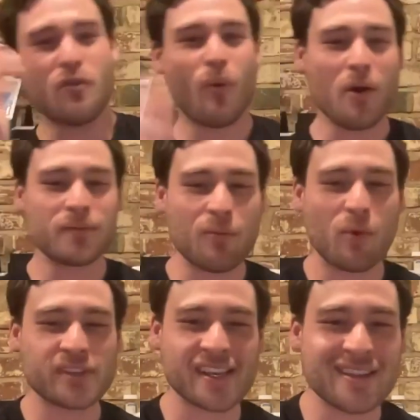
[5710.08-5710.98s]
Walton
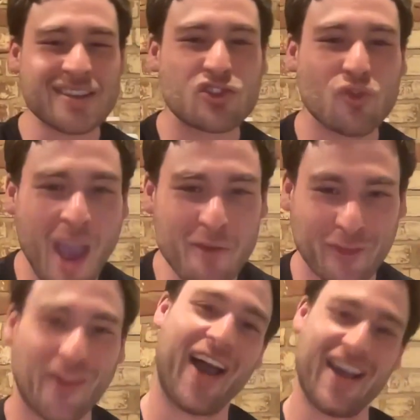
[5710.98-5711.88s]
was in his draft
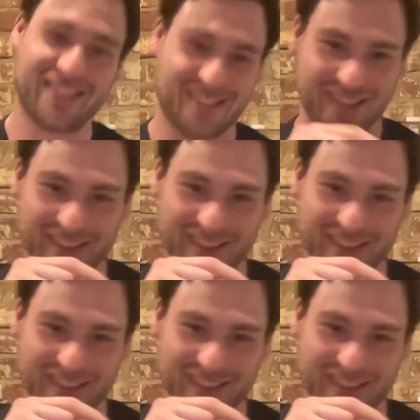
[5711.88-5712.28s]
class.